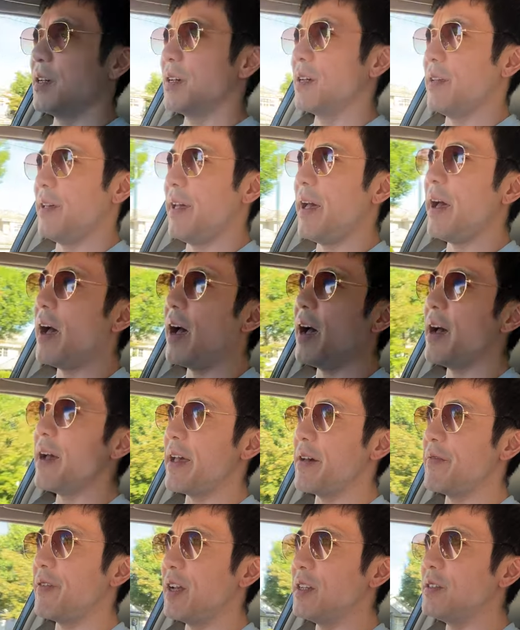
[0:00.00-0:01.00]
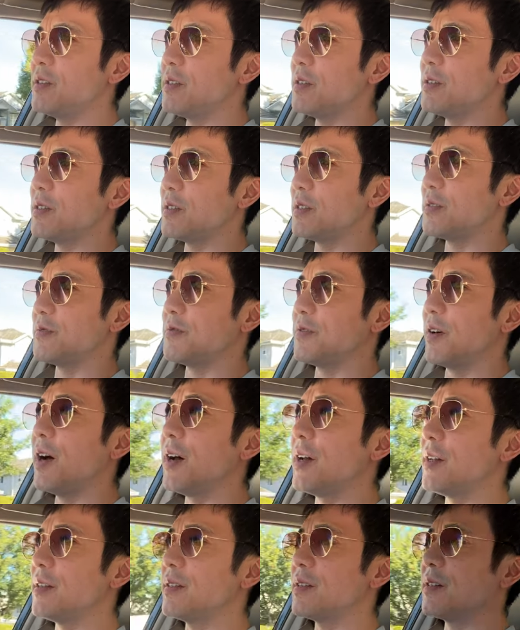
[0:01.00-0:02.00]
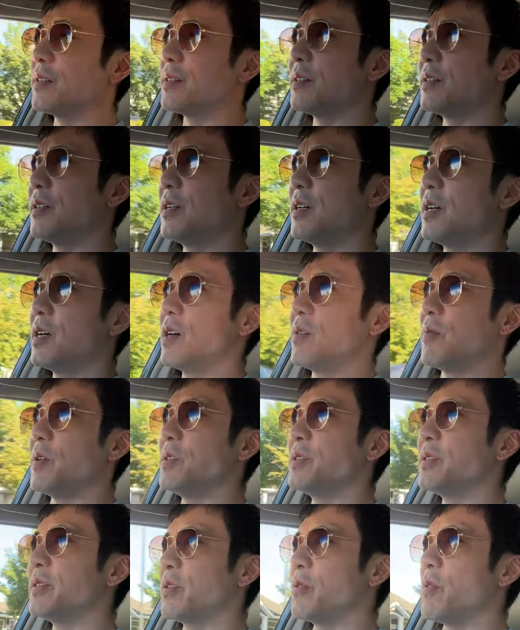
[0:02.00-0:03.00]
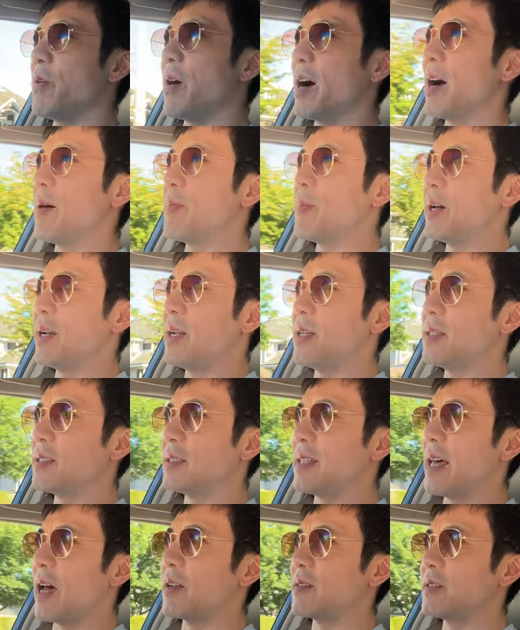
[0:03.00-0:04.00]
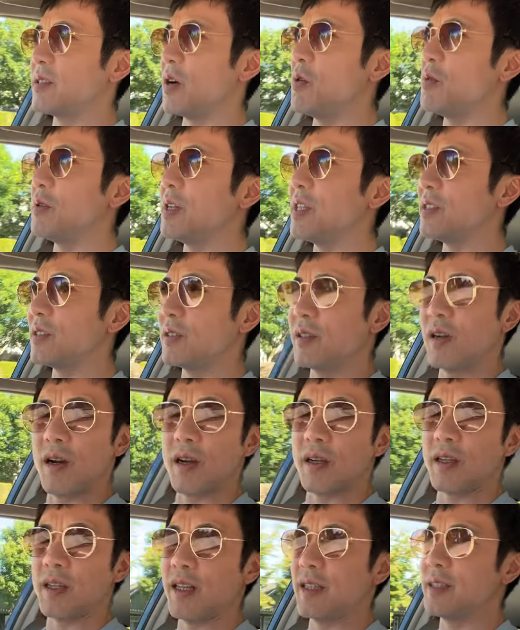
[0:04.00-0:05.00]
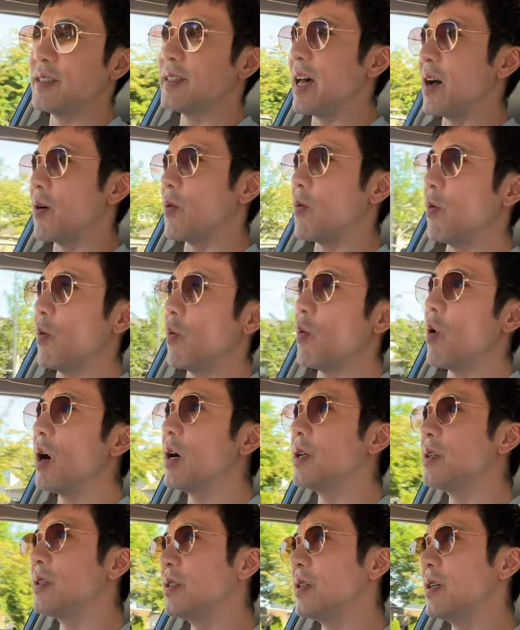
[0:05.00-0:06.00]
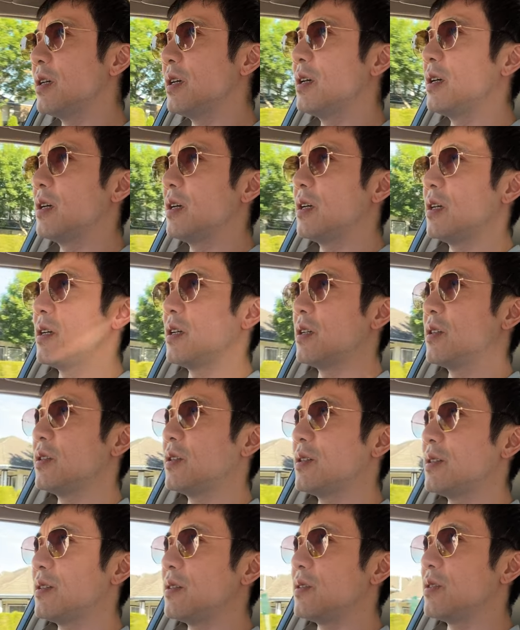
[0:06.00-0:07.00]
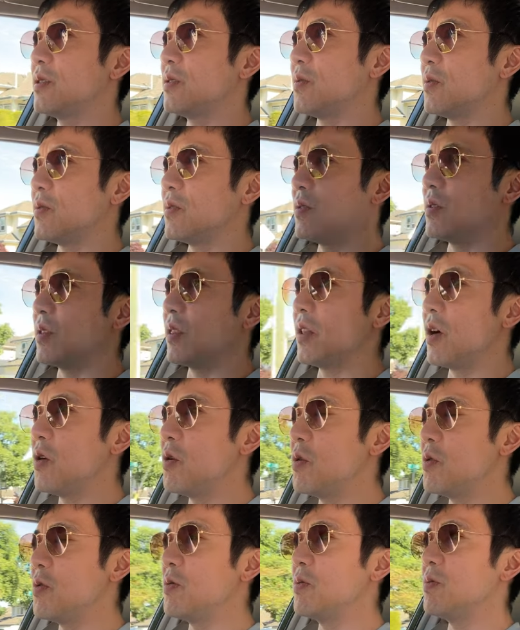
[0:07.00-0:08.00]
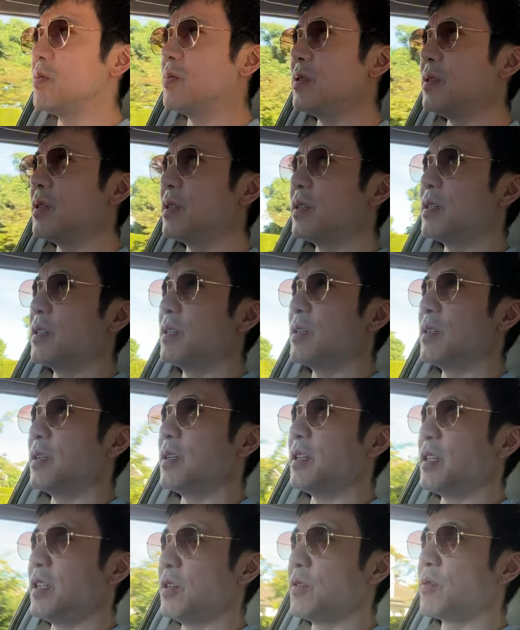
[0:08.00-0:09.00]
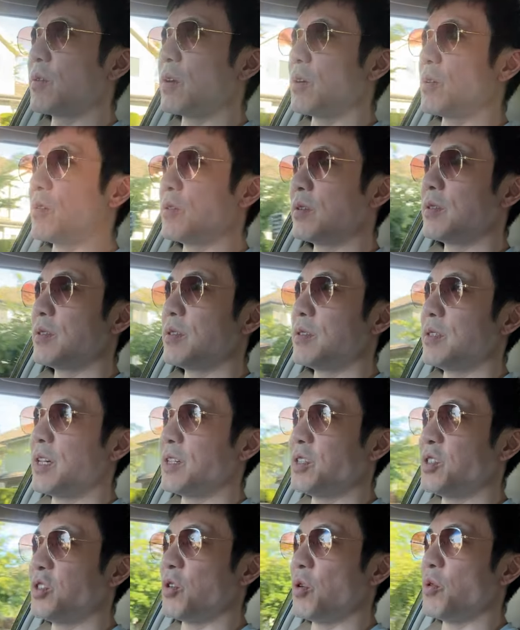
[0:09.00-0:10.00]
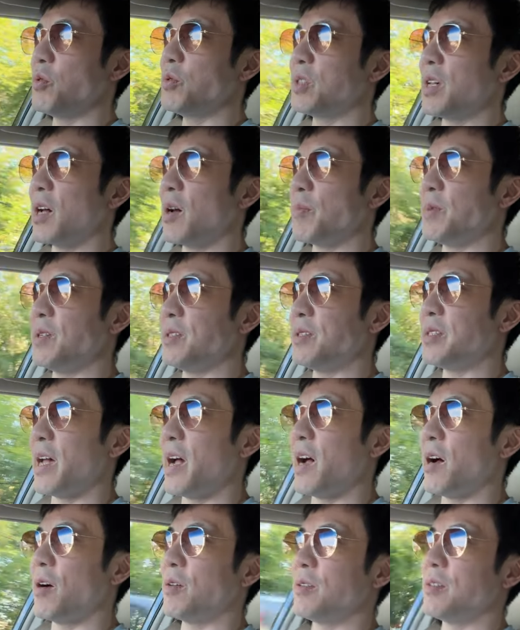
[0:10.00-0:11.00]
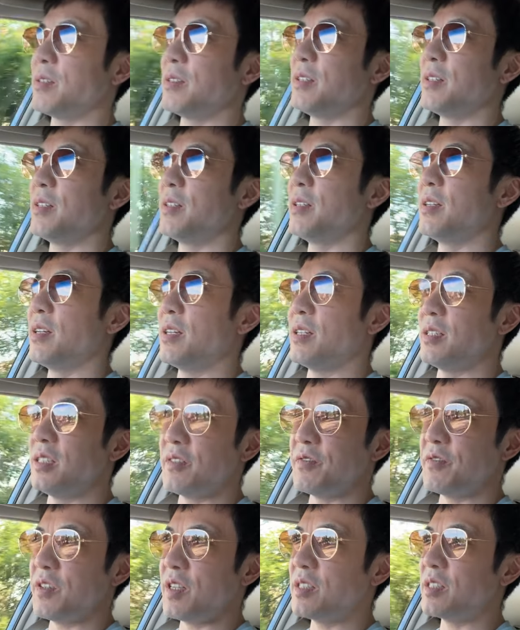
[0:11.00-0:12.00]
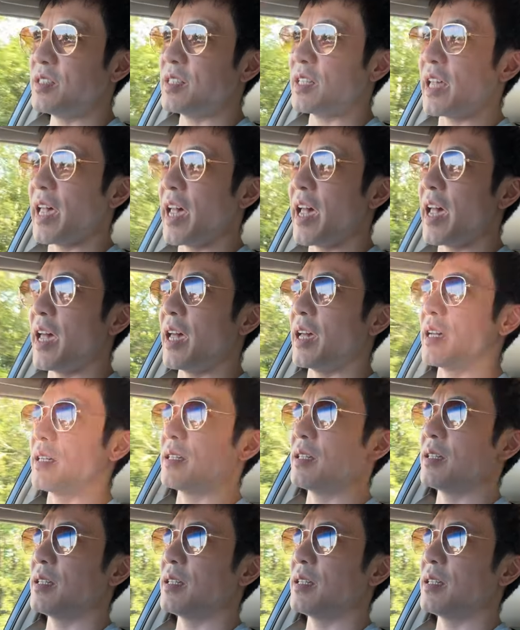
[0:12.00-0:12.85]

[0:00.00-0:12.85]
Yeah, Avengers is fun once in a while, but it's that Tony Stark. It's that one lone hero that shows up in town and defeats the gang,